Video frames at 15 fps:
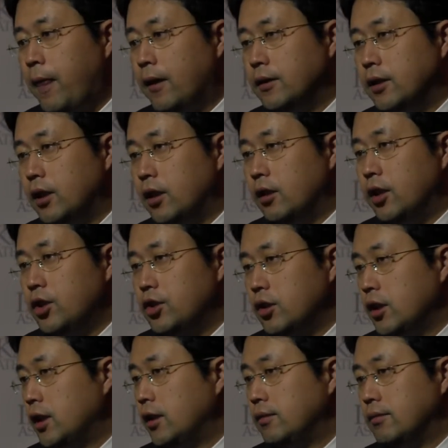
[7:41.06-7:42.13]
they
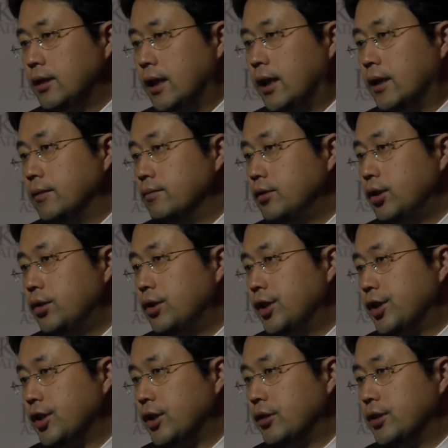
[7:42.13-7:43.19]
initially uh, two
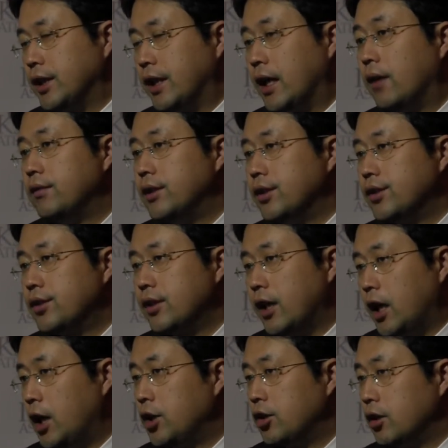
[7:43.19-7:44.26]
years ago they had this uh,
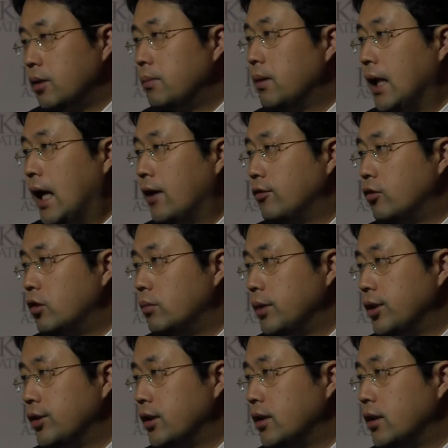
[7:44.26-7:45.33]
Angela platform.
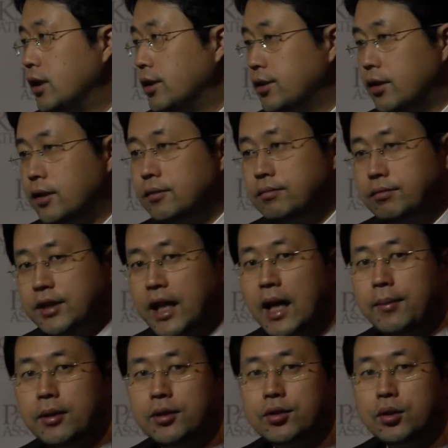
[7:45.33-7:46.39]
Basically, it's our
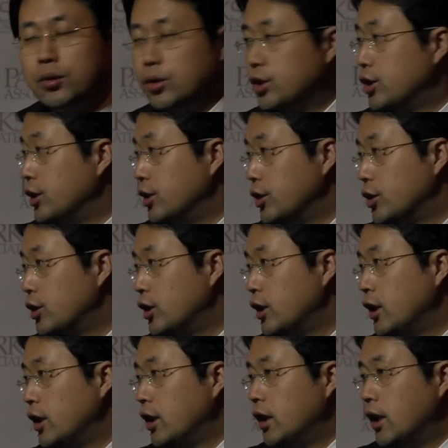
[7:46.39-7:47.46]
tablet solutions.
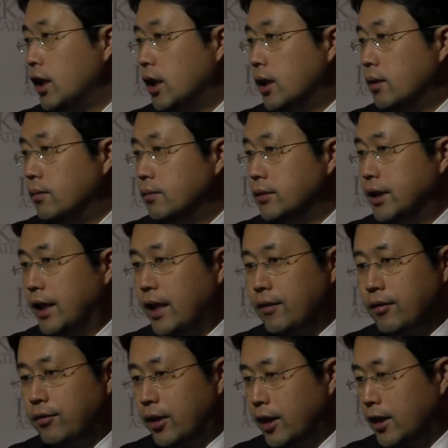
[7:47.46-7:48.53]
Mm-hmm. Um, they had
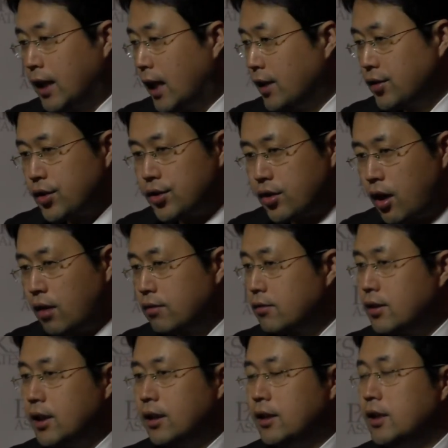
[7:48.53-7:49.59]
a very nice
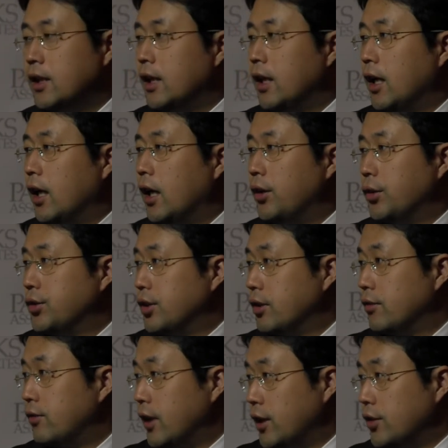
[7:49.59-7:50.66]
software uh, user
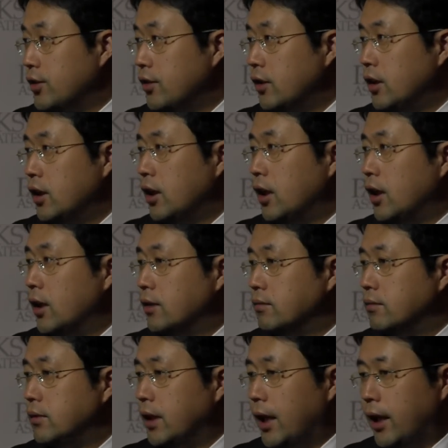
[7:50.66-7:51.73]
interface,
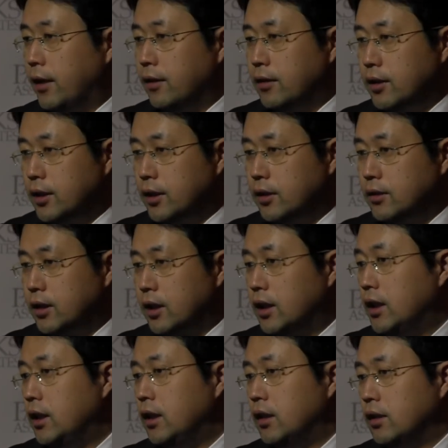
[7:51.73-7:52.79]
um, and uh, the
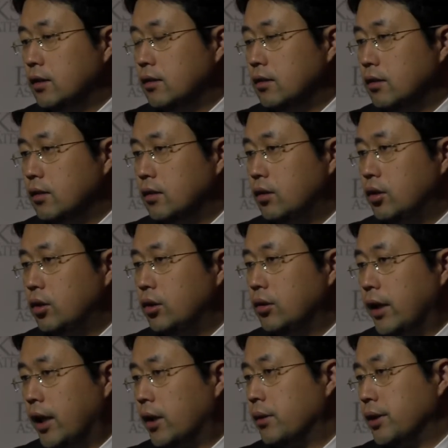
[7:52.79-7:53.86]
key
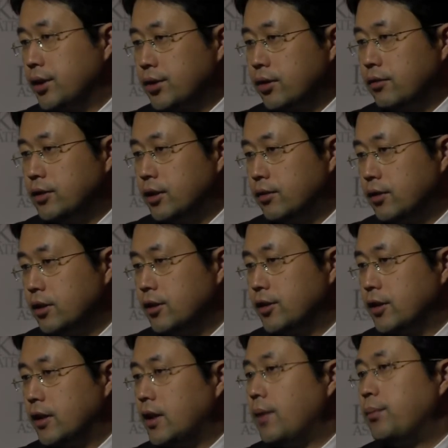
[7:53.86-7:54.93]
two areas of their
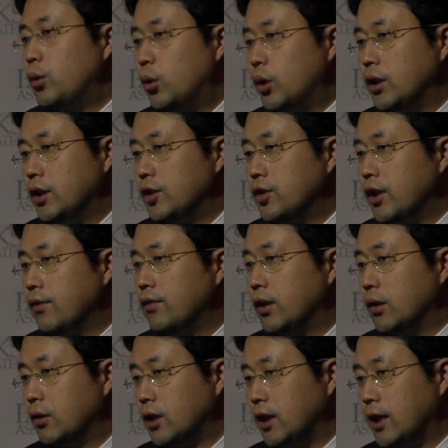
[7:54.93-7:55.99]
focus at that point is
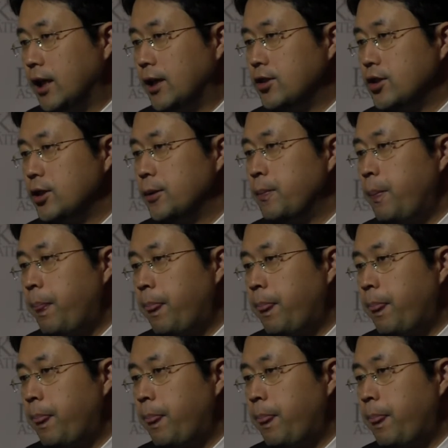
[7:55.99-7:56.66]
definitely looking at uh,